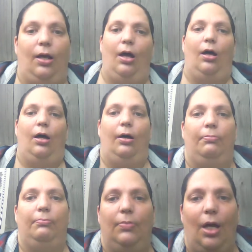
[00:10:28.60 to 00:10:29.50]

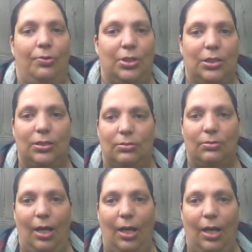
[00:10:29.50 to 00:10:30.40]
I just
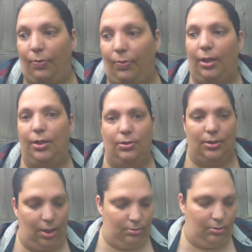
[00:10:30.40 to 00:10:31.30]
haven't really used
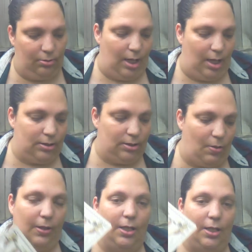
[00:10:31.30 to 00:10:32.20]
it, and so
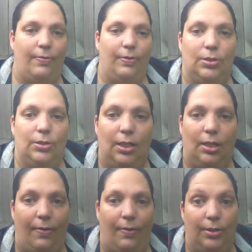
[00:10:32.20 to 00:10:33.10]
because I haven't used it, I
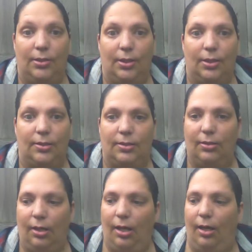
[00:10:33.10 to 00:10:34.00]
haven't used this,
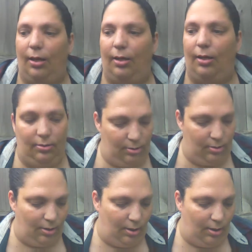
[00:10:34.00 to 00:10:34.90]
and
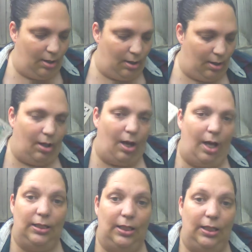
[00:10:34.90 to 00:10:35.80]
I
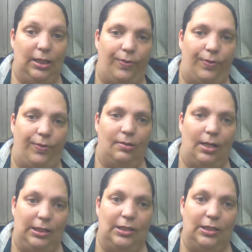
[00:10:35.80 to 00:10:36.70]
need to get over that. I
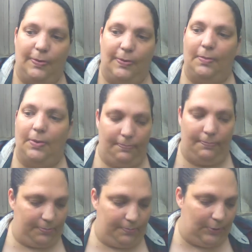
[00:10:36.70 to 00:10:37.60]
need to split them up.
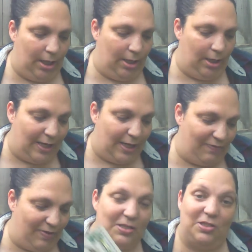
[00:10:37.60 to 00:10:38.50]
Think of
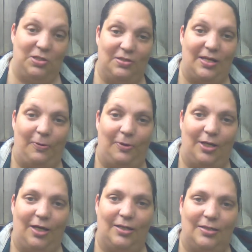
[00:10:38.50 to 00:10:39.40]
them as two separate
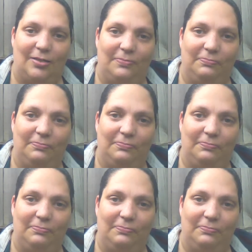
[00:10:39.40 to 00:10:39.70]
things.